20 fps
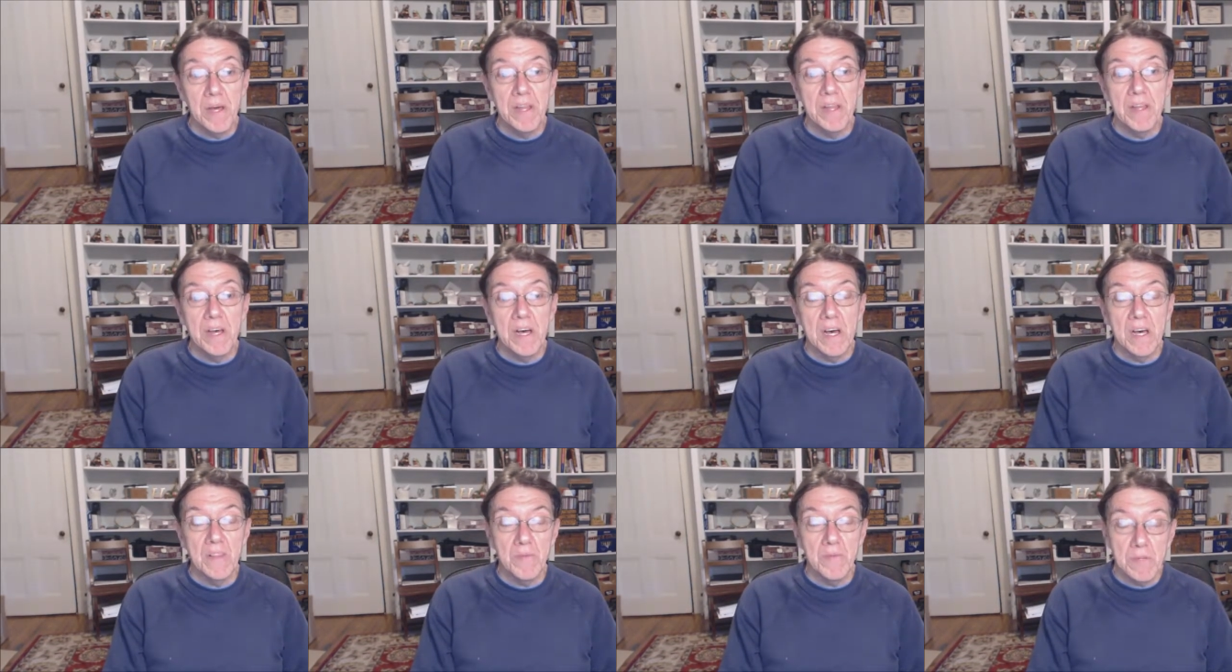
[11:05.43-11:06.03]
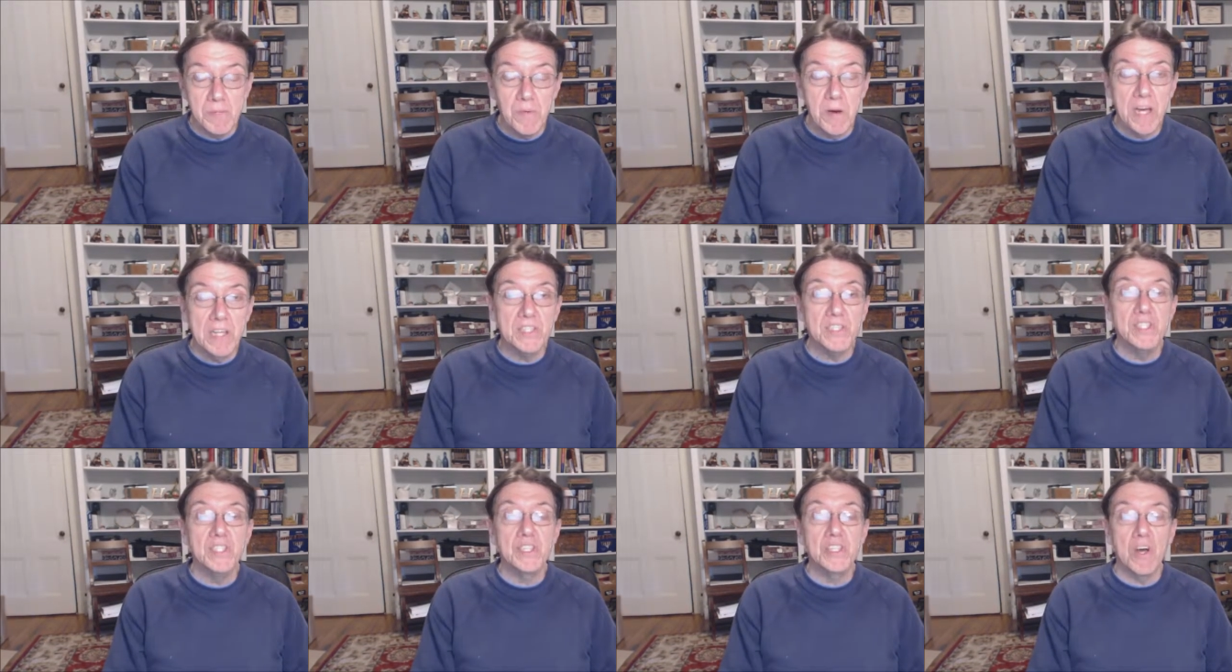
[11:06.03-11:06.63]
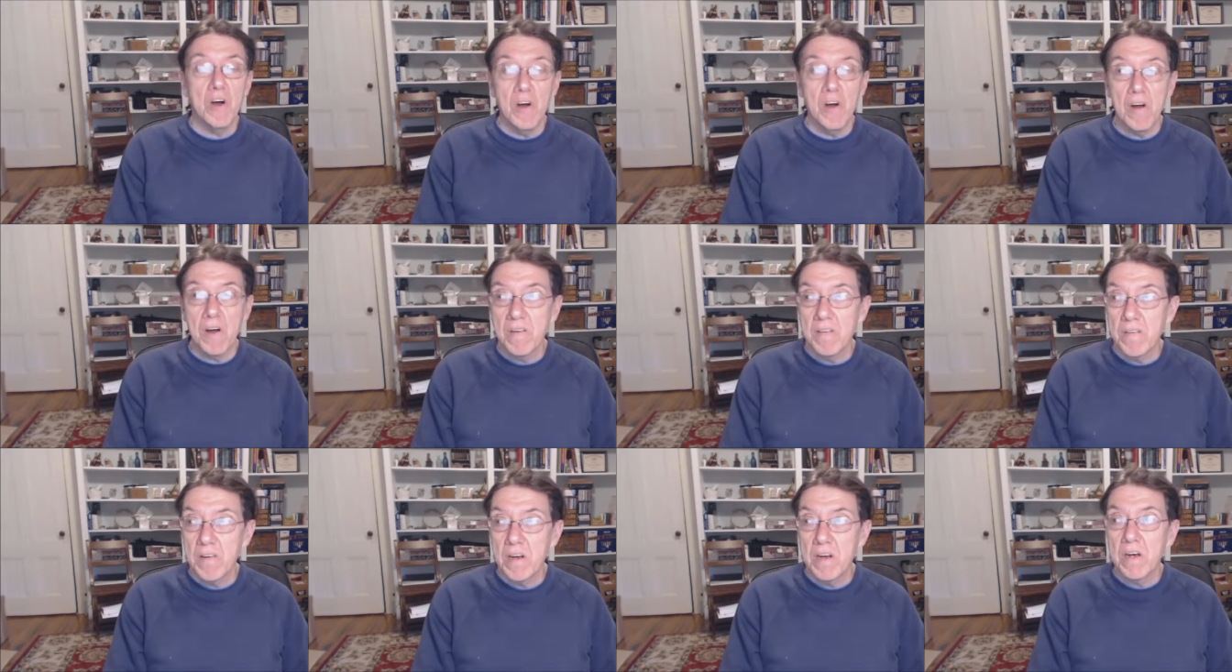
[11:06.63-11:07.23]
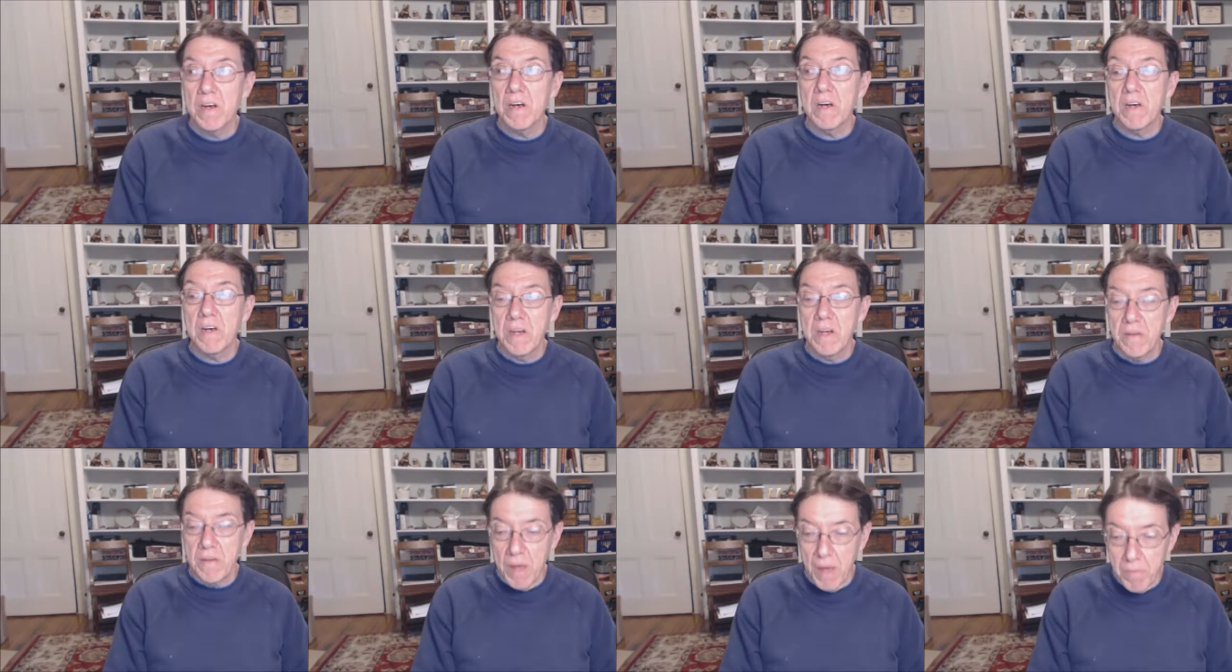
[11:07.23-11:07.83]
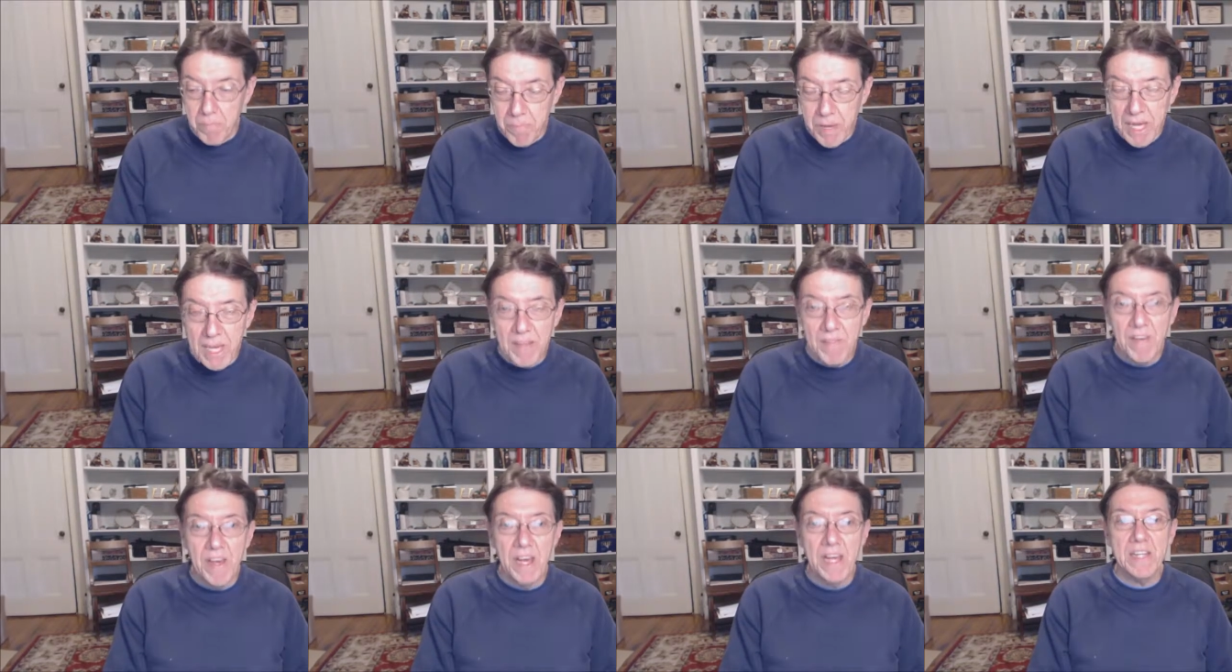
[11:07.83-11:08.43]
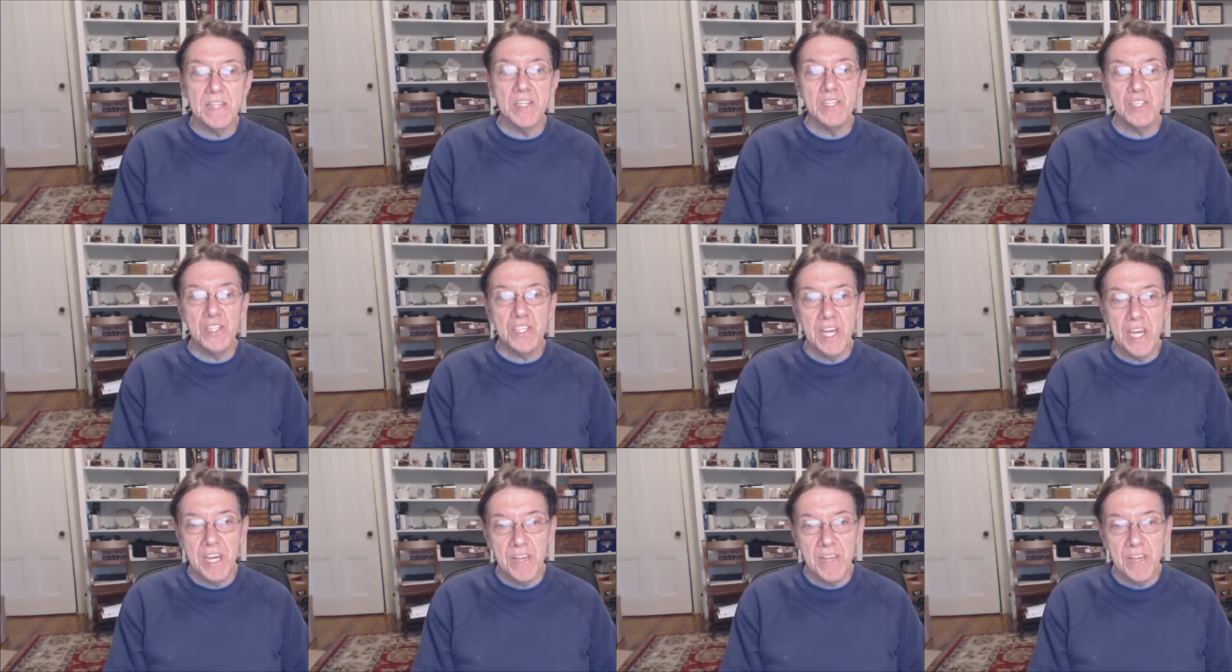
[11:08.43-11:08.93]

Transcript: but the responses are a big advantage.